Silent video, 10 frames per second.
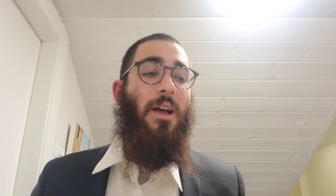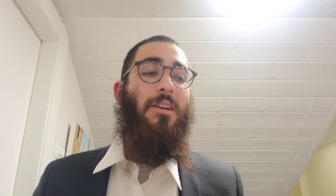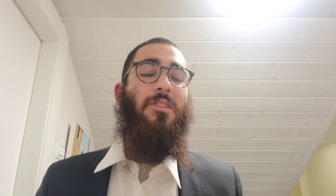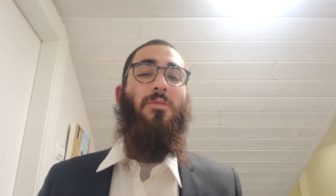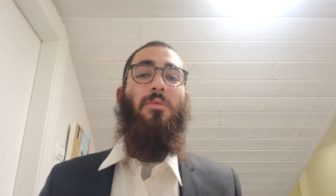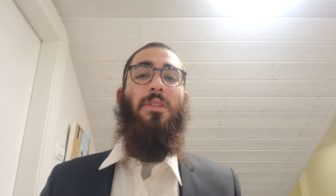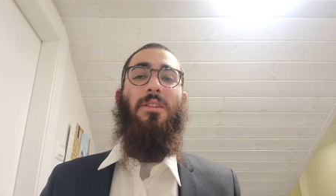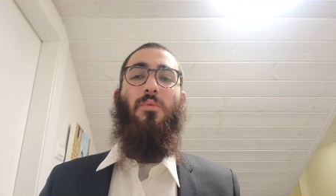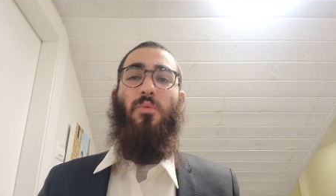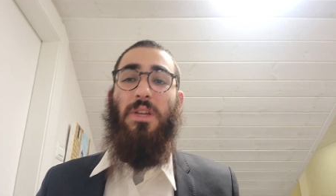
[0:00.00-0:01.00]
has to realize
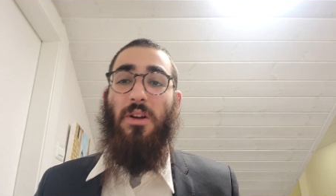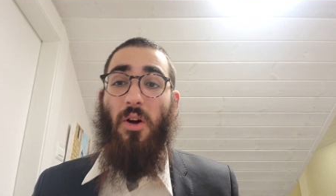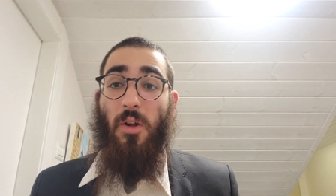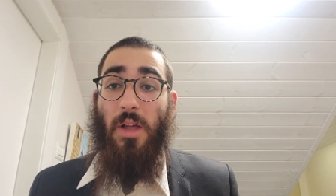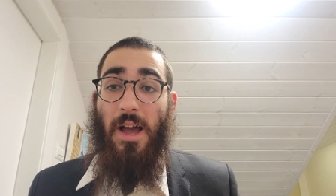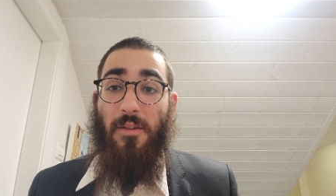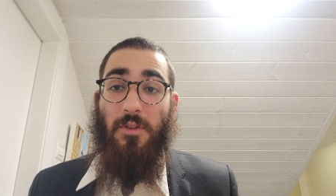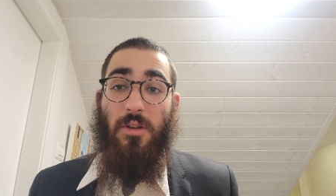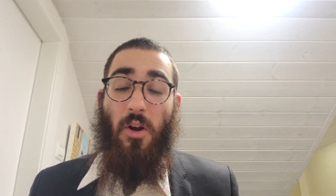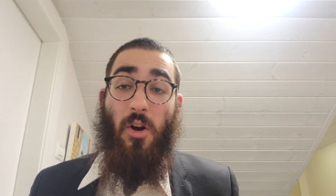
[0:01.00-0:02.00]
that we all have
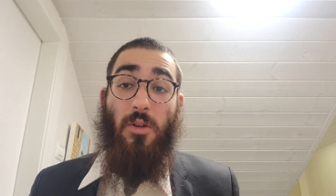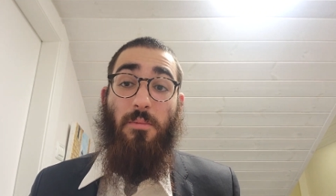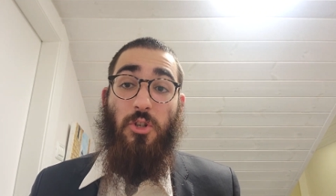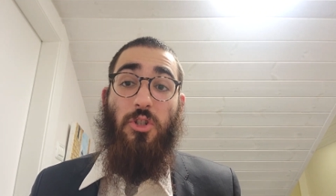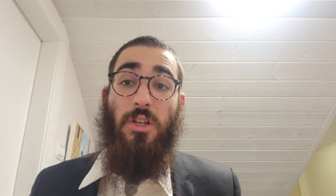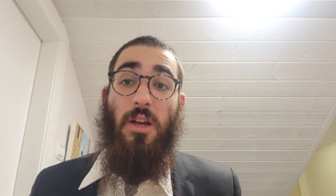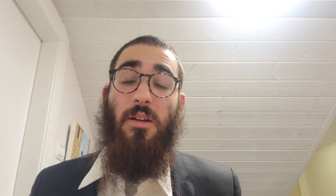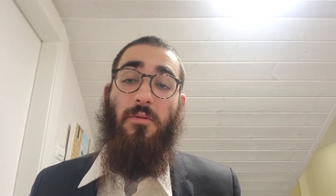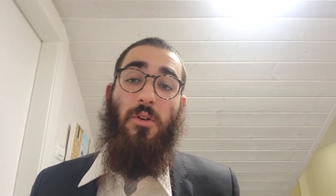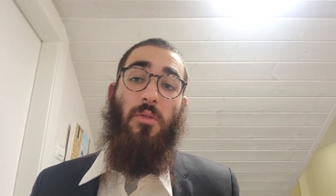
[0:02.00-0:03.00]
our
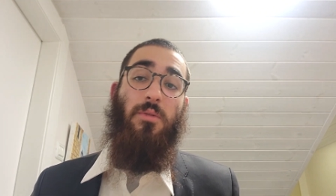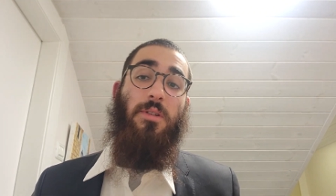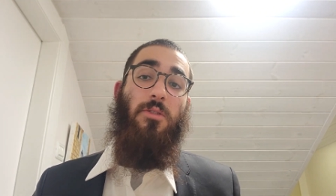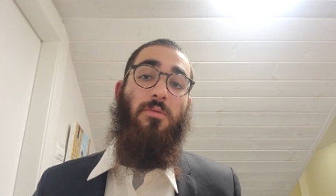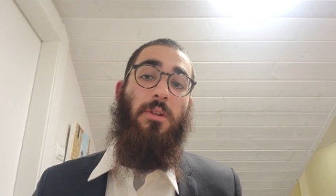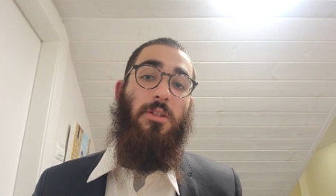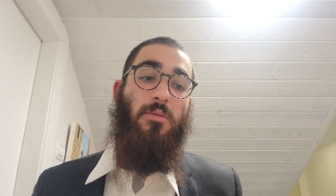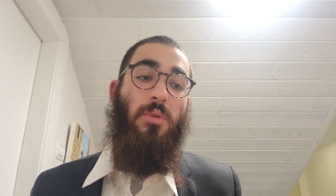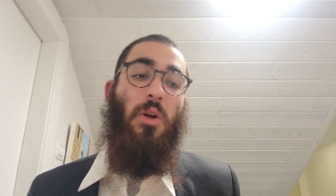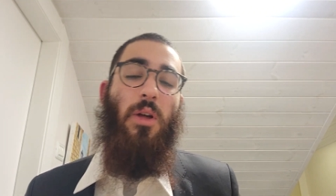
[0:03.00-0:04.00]
Mashiach of our own
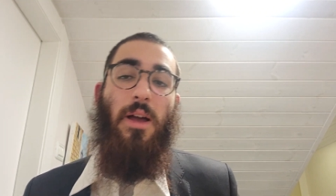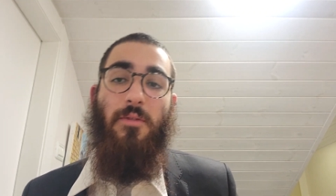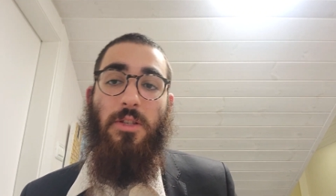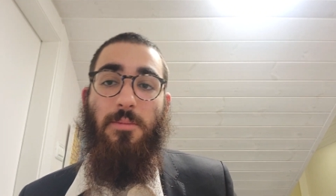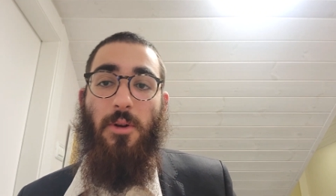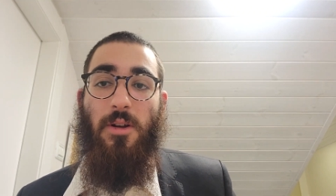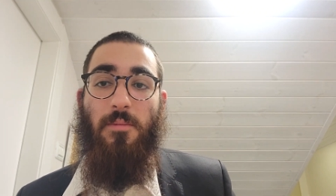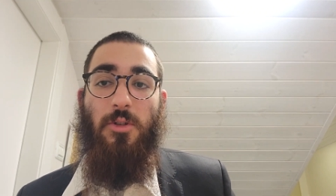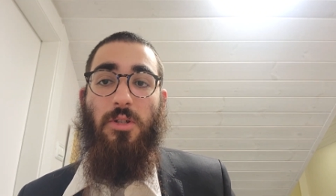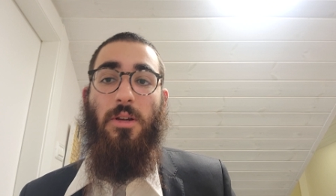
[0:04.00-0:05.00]
situation. We all have a spark of
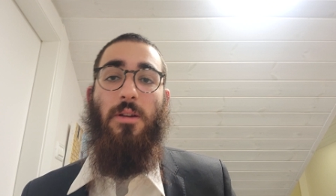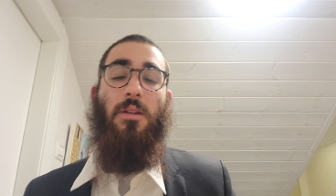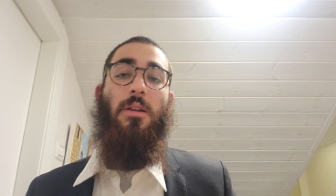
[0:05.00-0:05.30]
Mashiach.